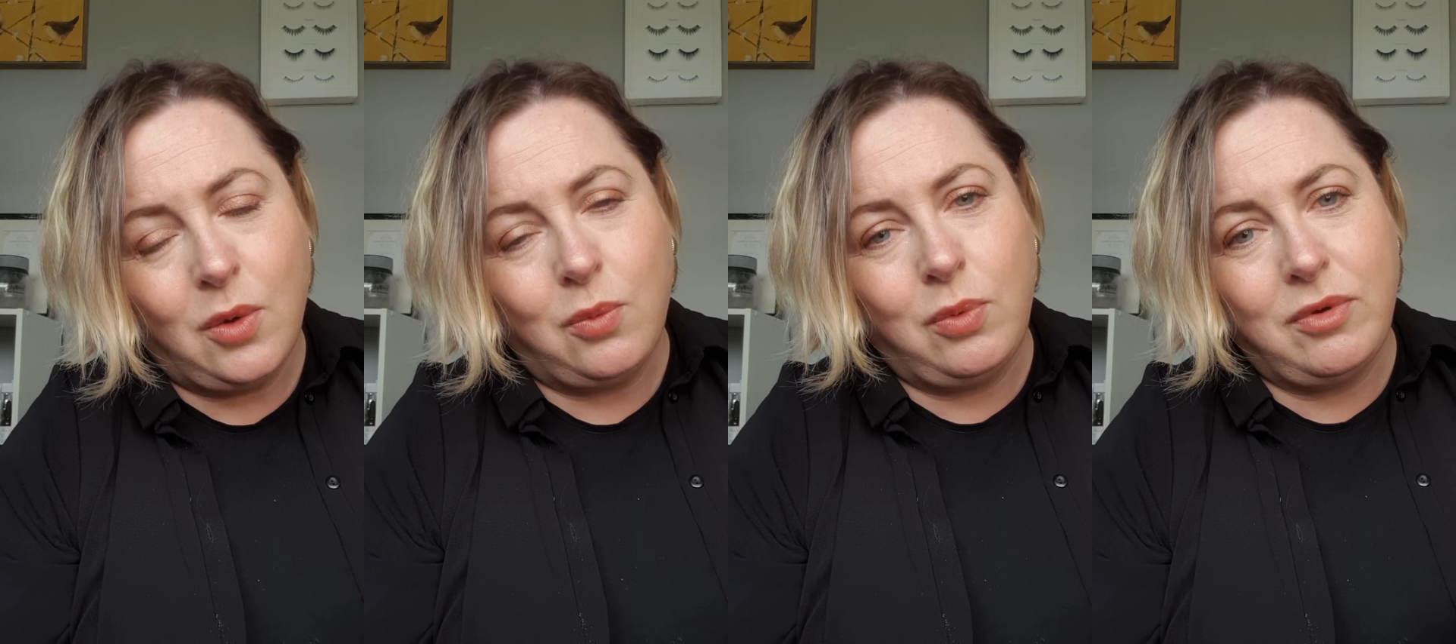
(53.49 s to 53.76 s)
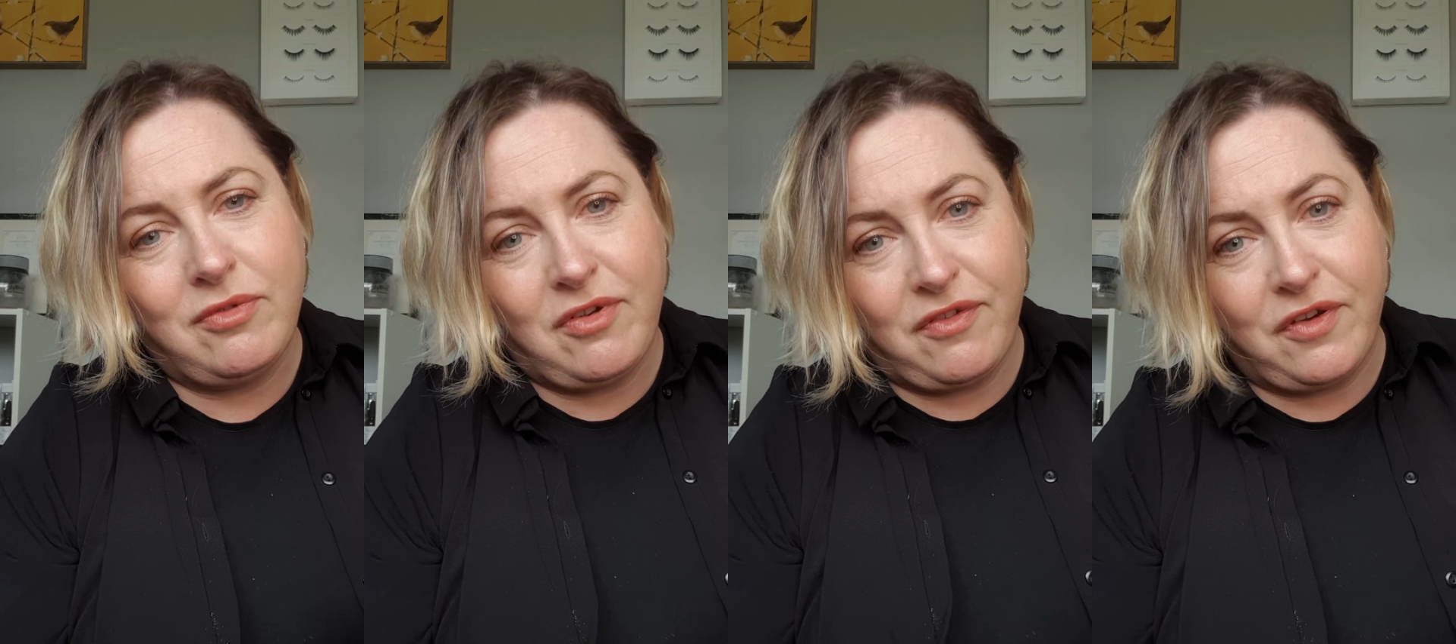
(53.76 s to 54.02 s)

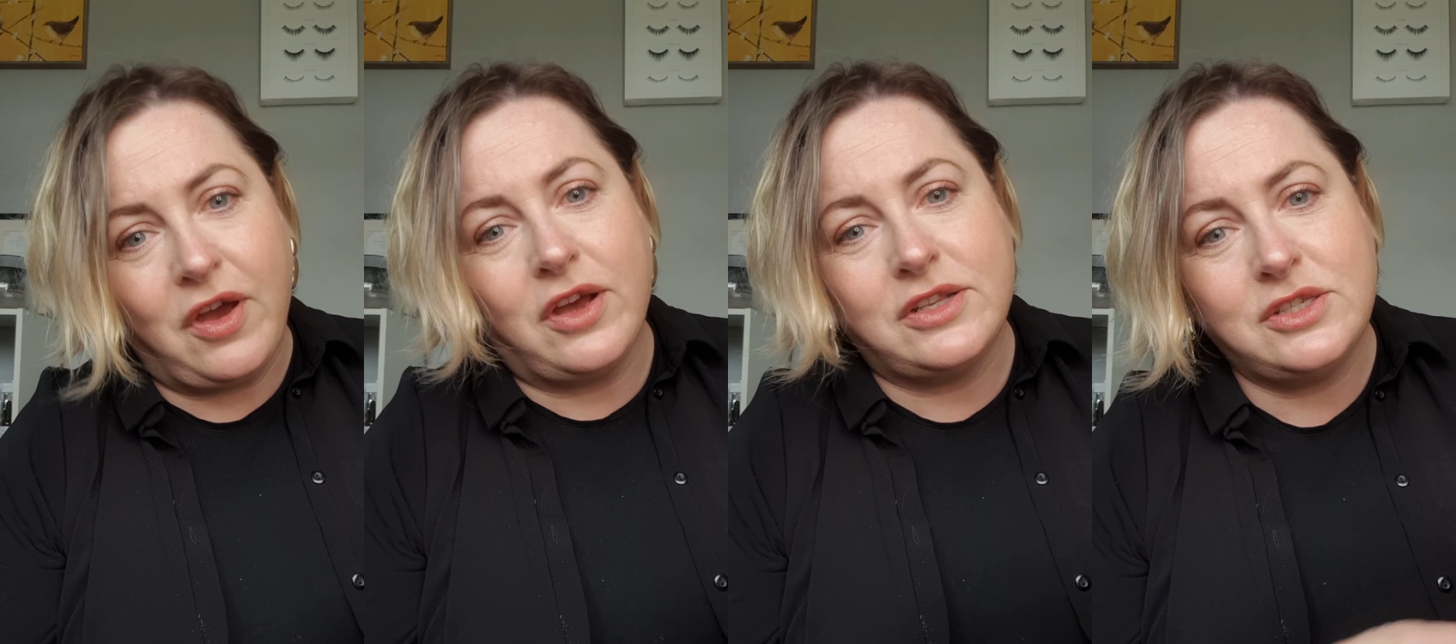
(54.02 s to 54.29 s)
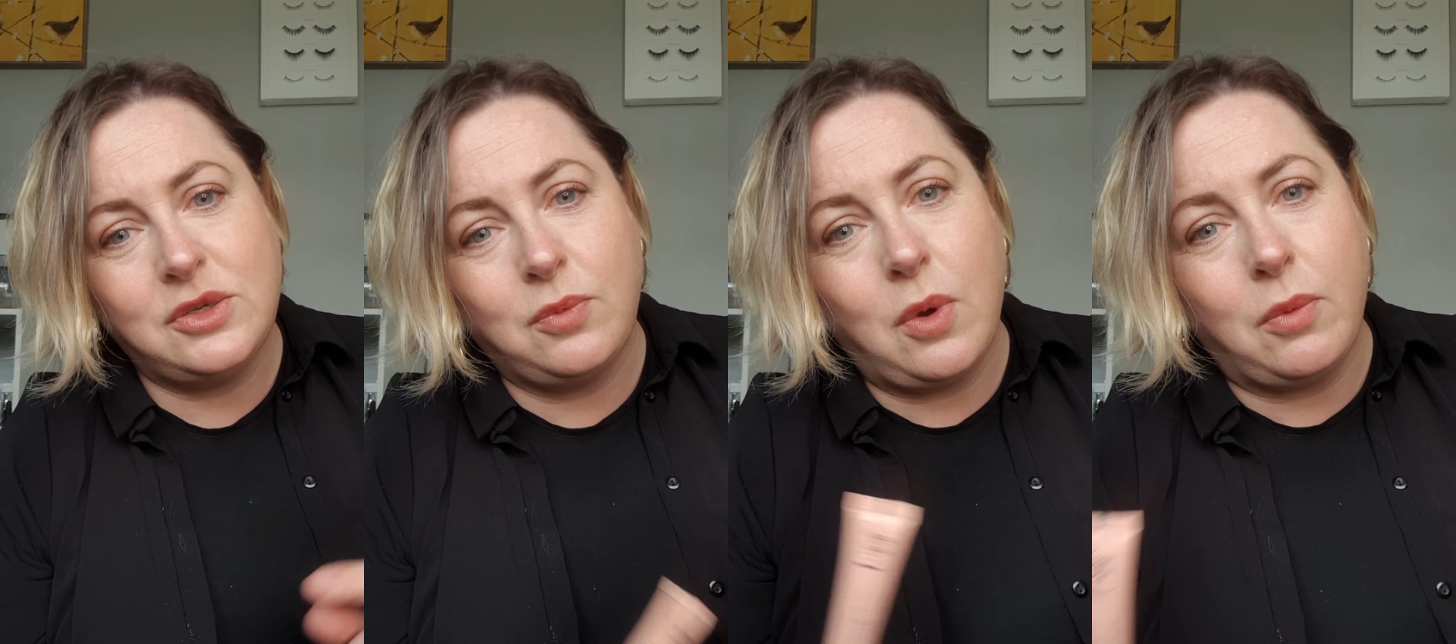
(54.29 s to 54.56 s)
we refer
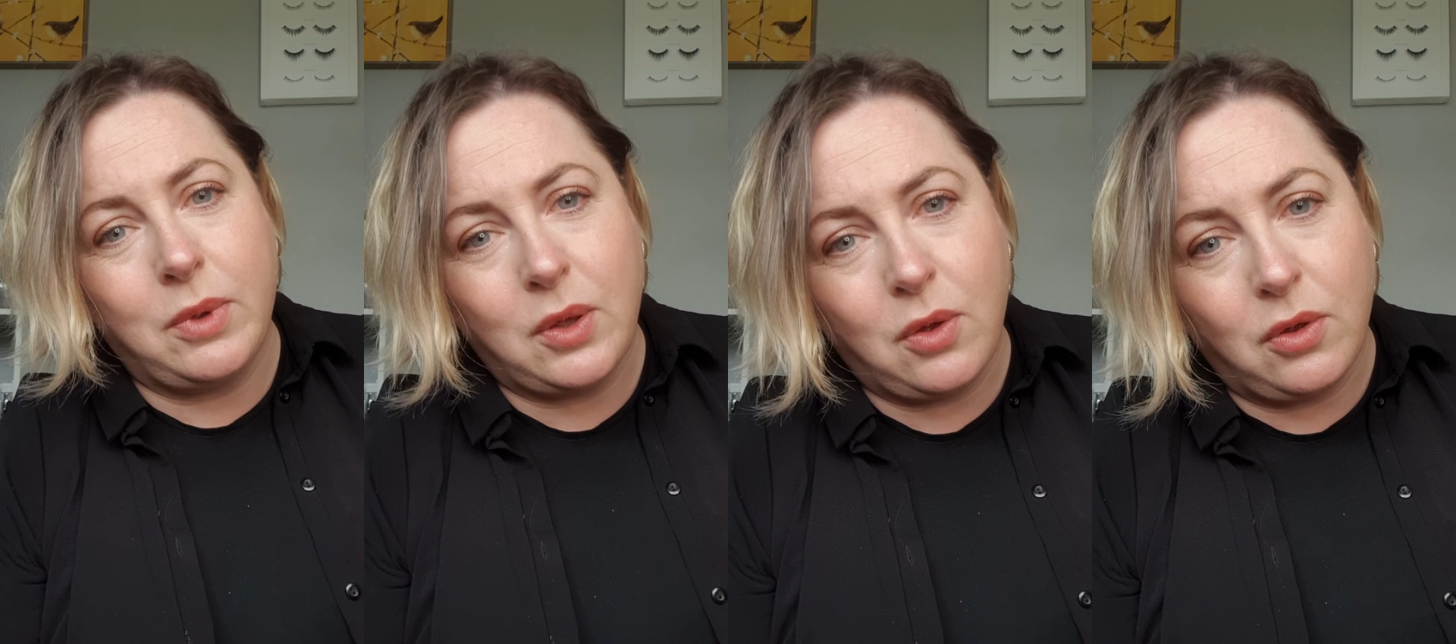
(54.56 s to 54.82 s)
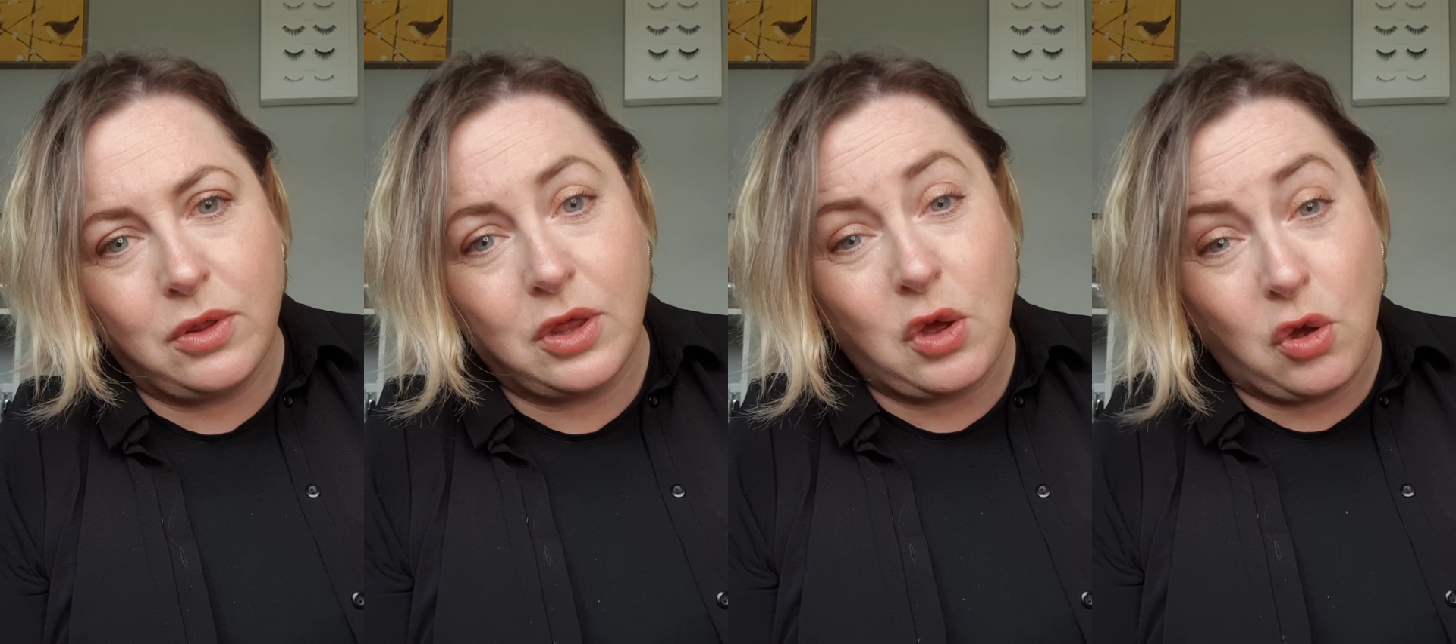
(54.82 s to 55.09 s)
to what we
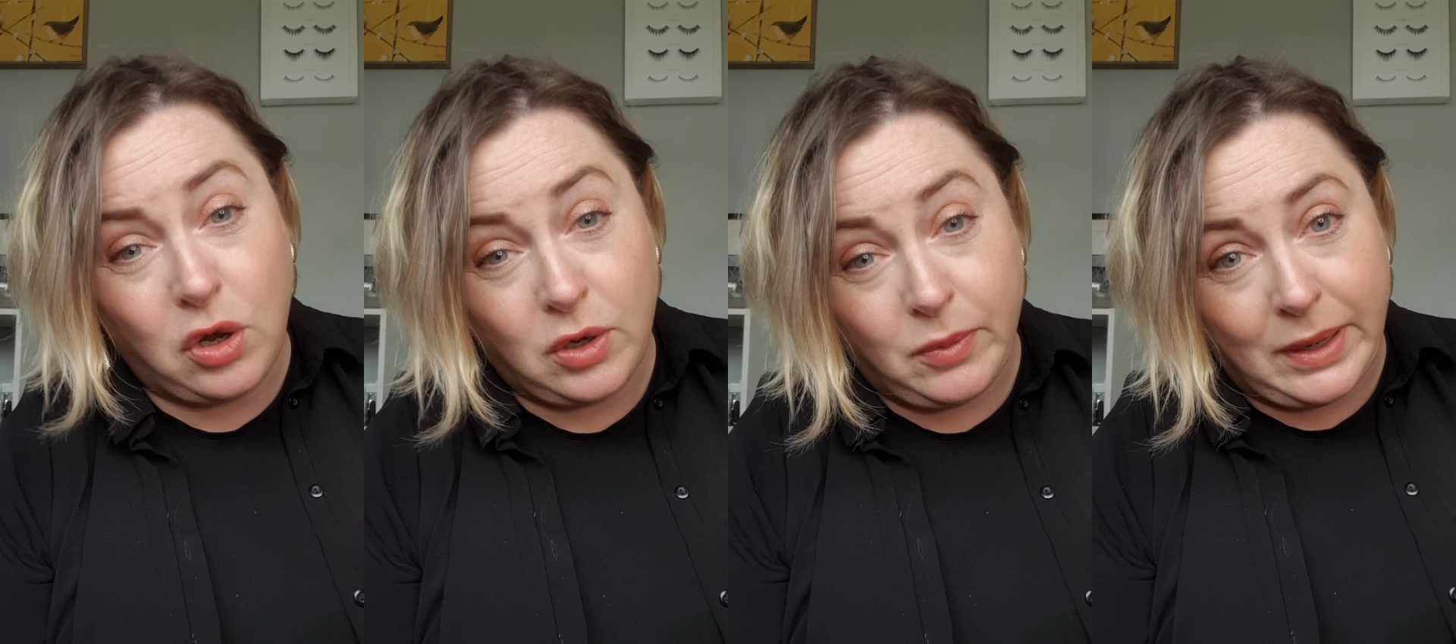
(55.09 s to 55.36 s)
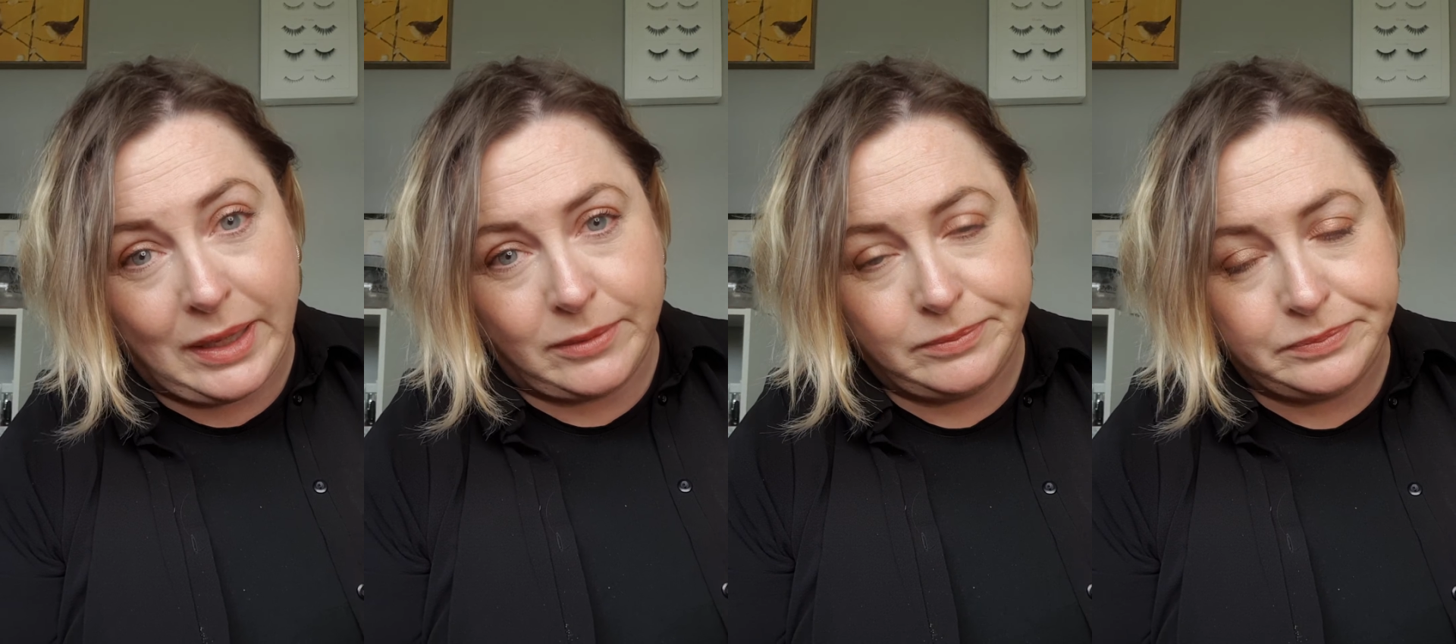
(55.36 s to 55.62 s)
call the colour
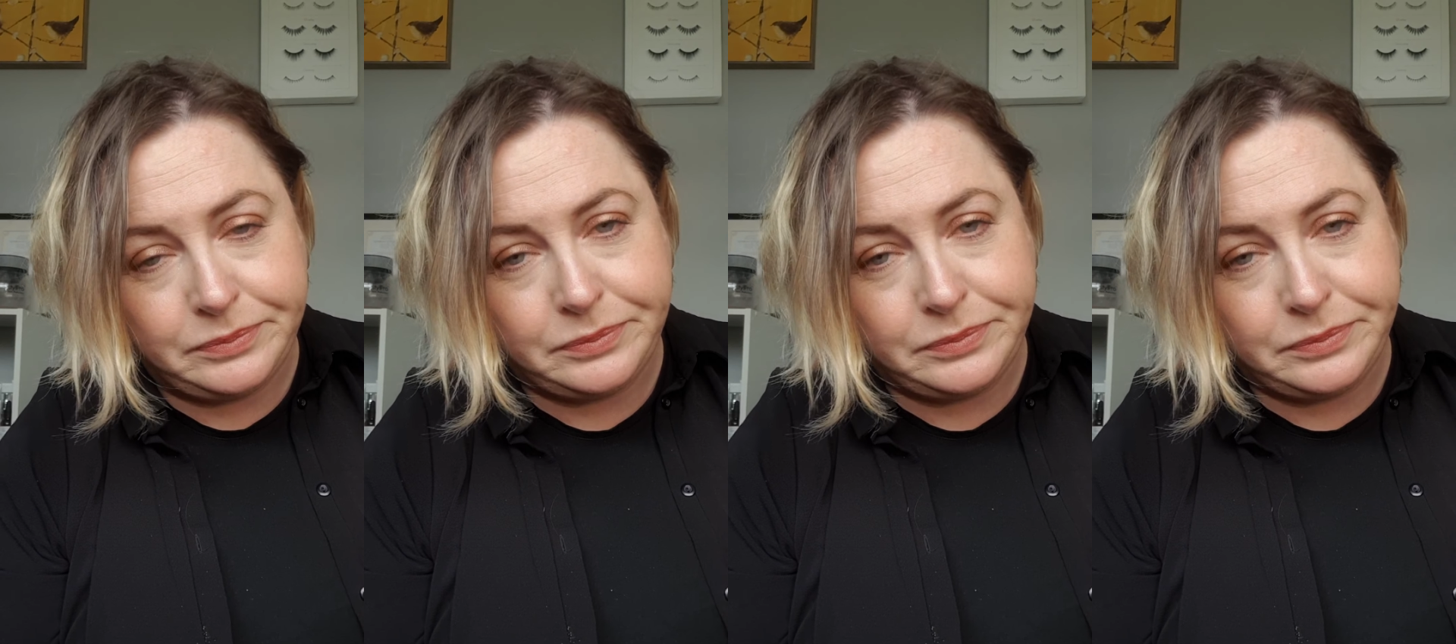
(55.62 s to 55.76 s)
wheel.